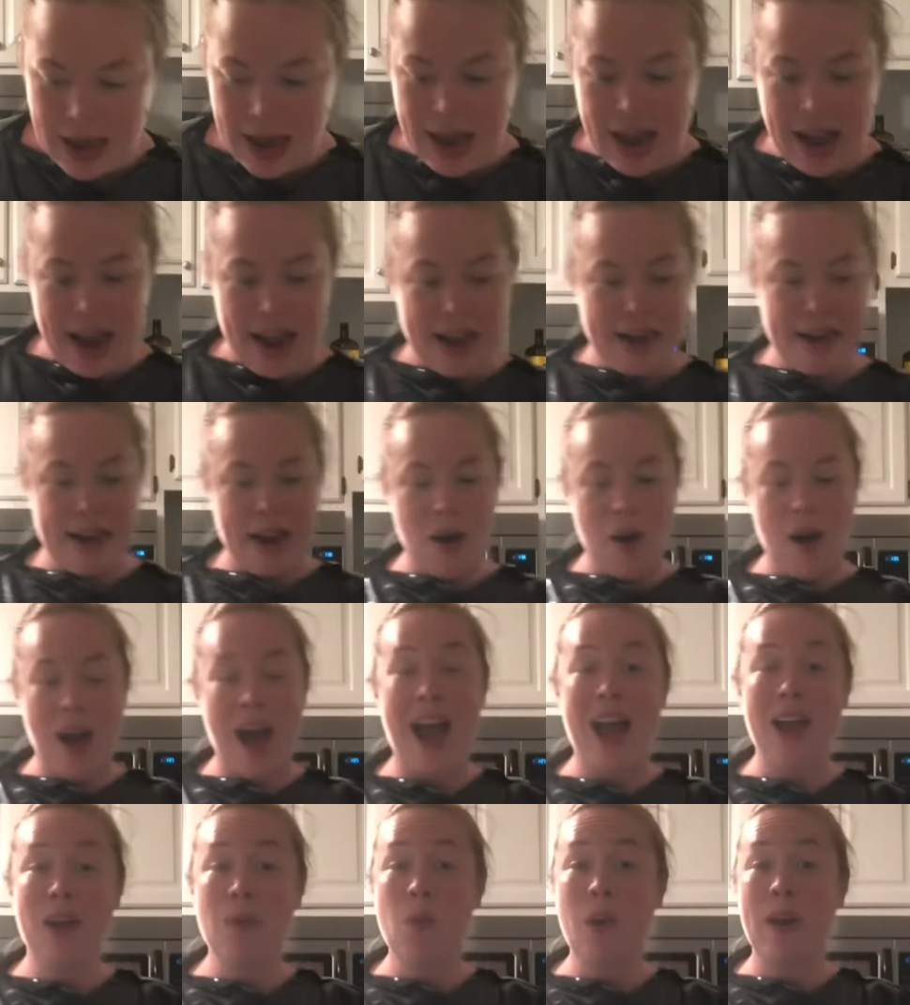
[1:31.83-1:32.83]
And now
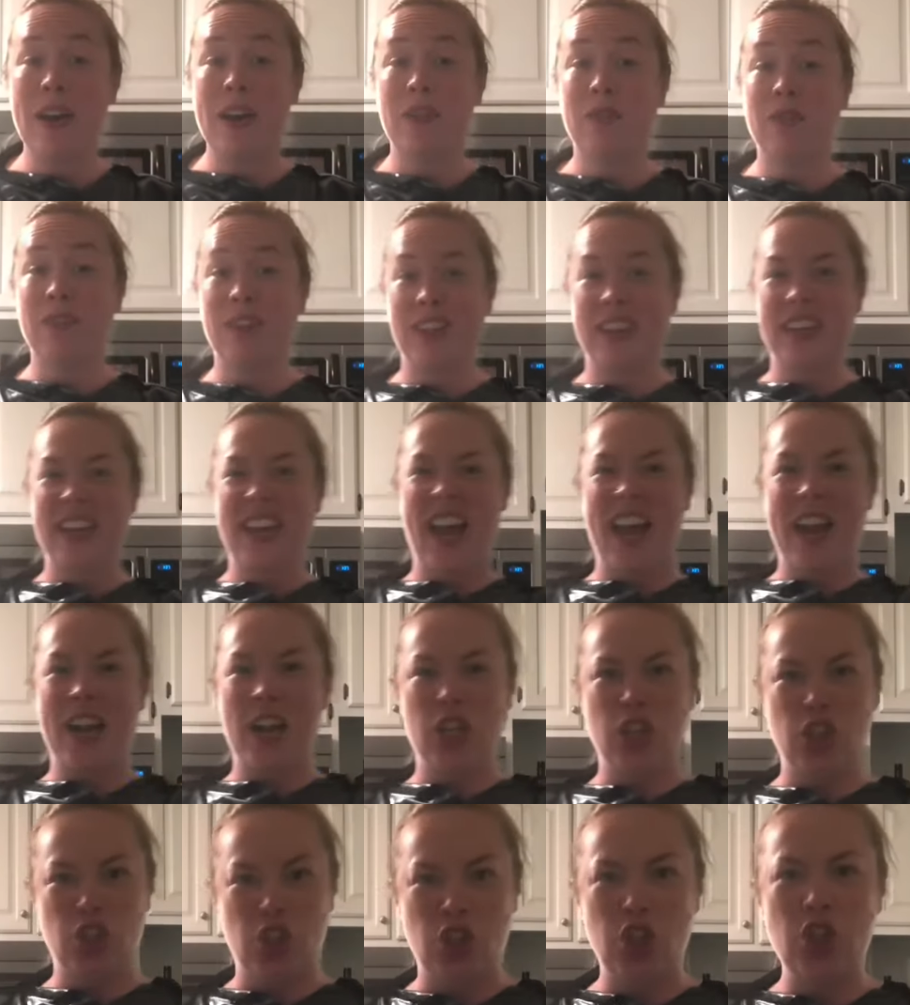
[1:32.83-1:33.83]
I want to really kind of
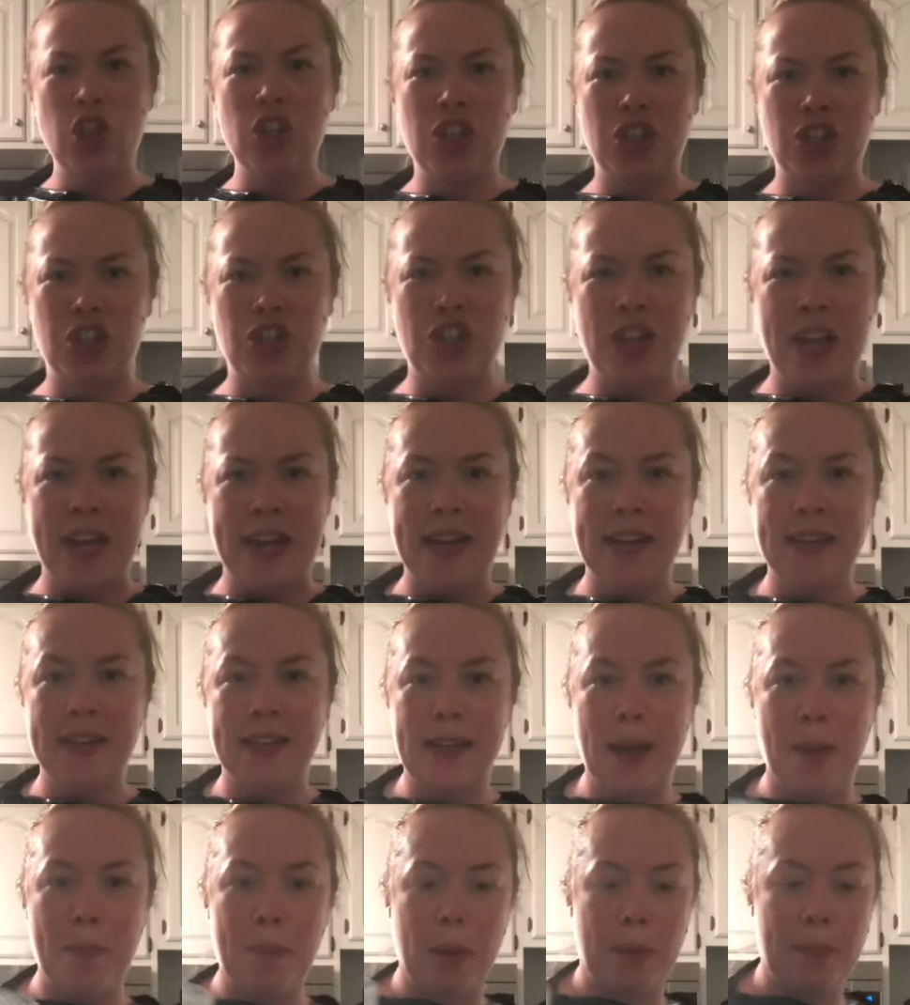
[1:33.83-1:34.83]
zhuzh things
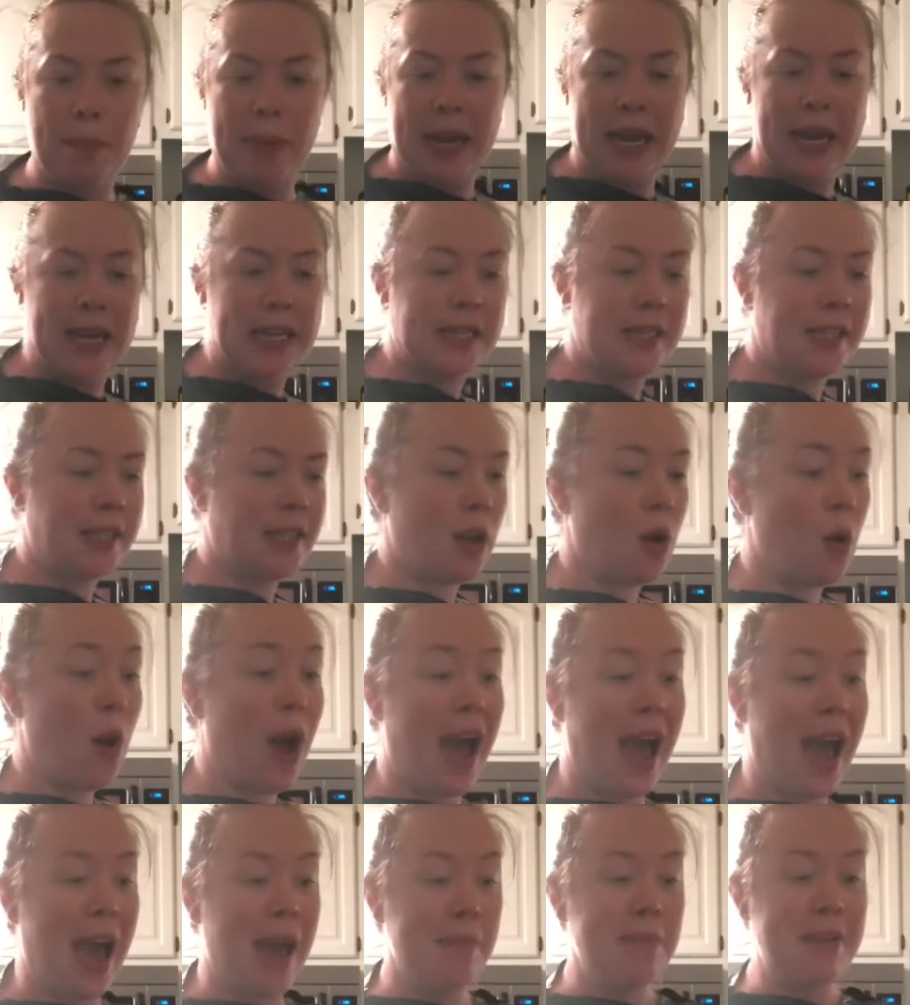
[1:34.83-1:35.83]
up a bit. So
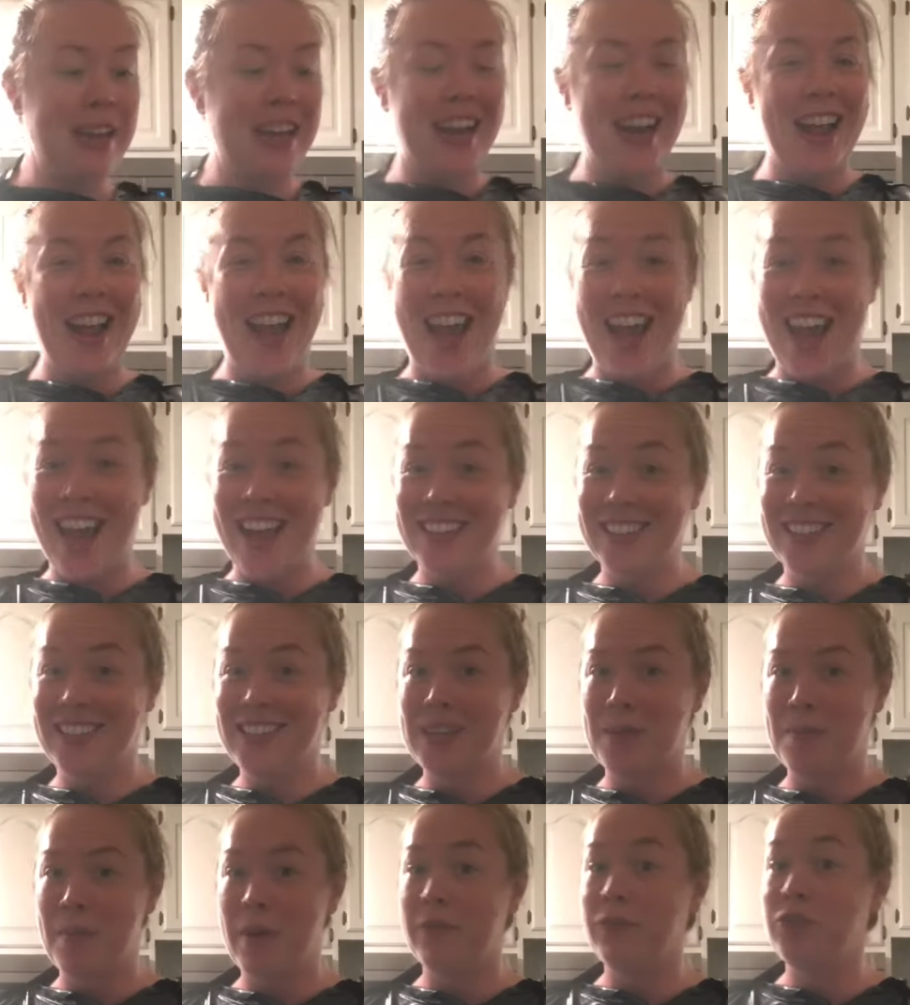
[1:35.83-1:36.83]
I'm going to add
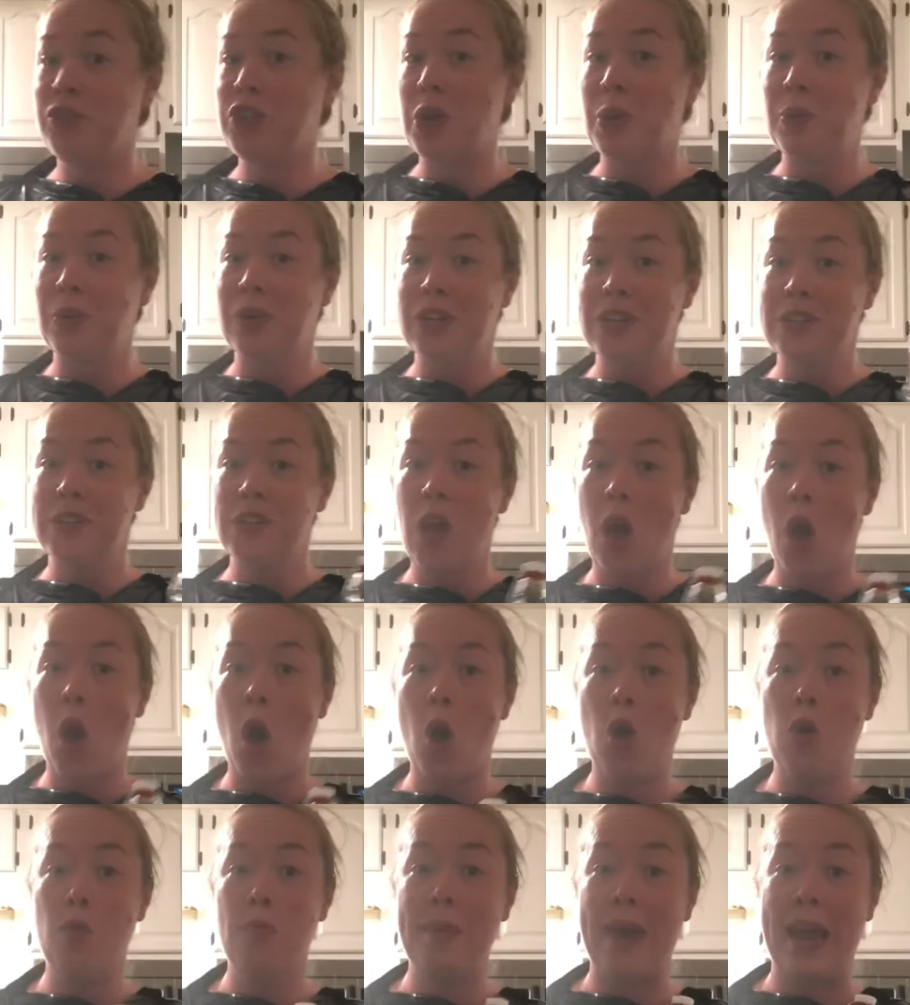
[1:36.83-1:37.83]
some of Jonah's
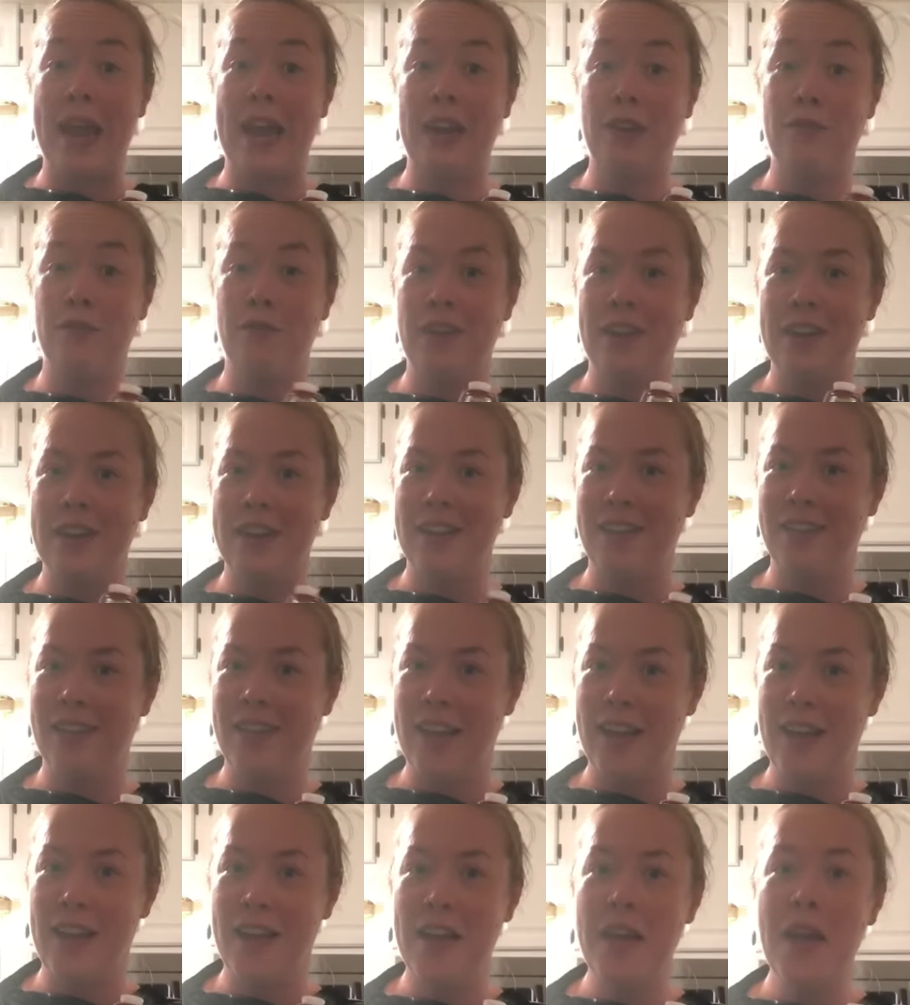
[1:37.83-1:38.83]
homemade
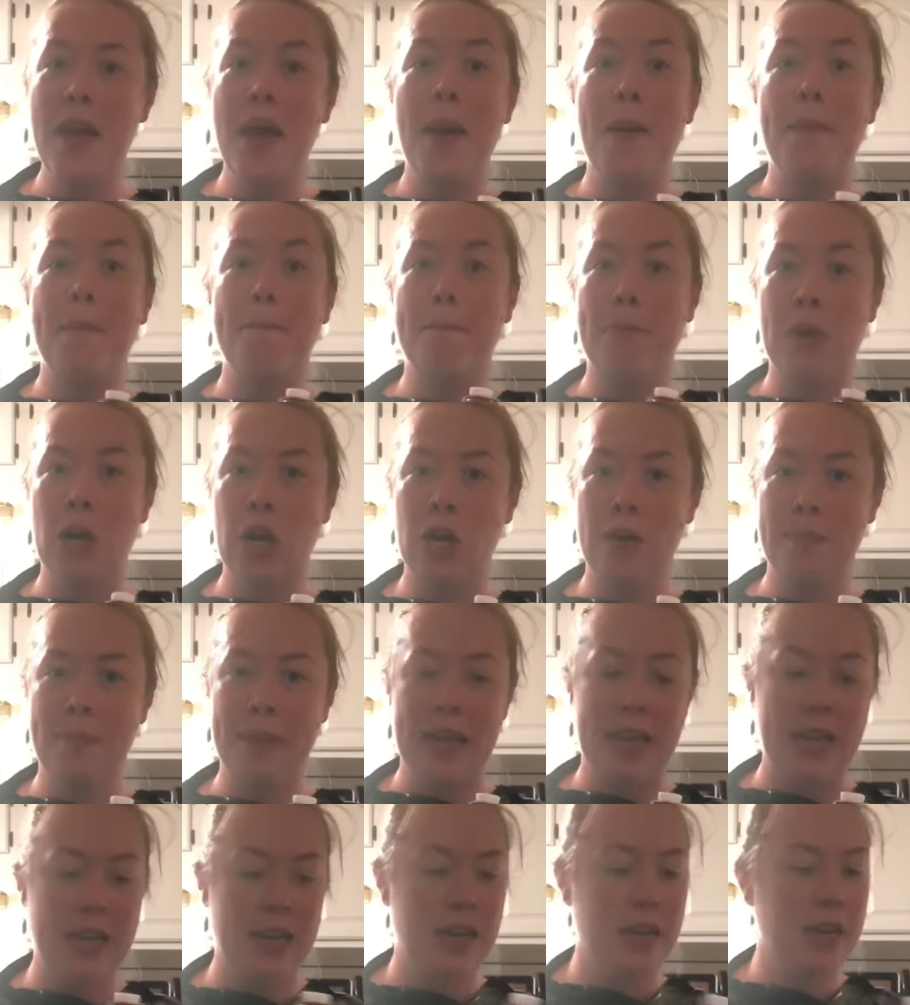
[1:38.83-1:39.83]
vanilla
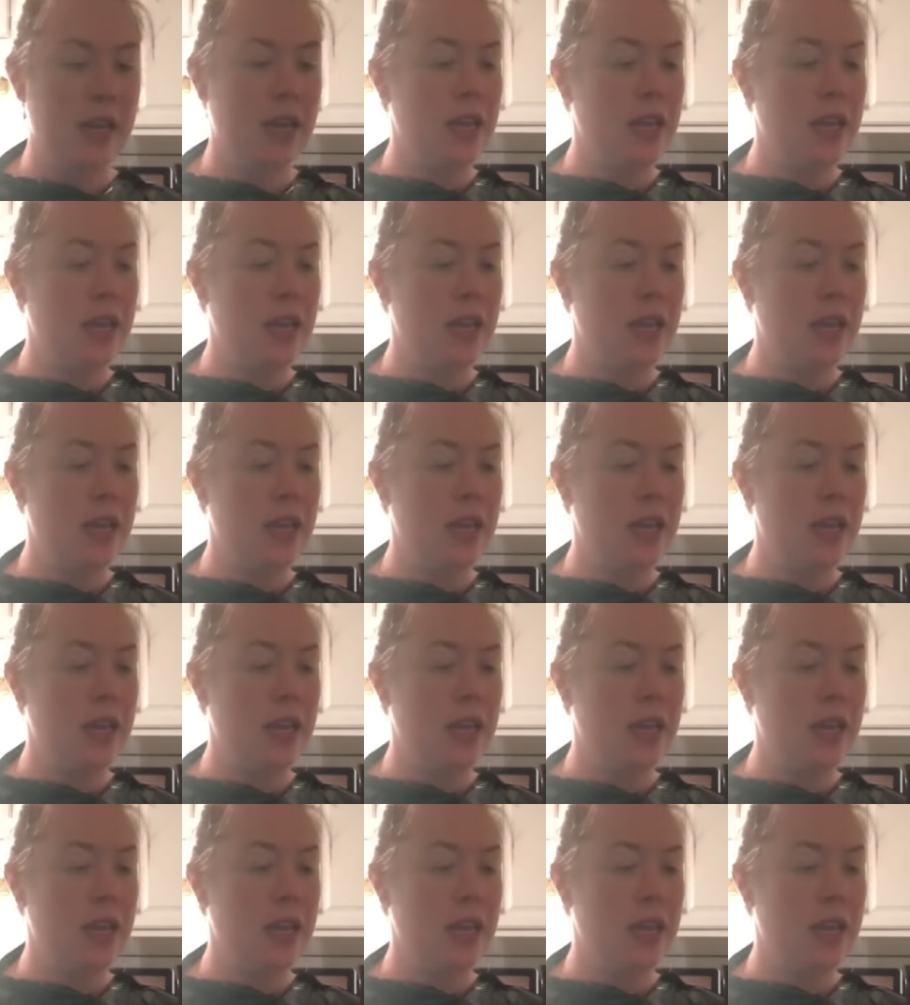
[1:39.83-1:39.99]
bourbon.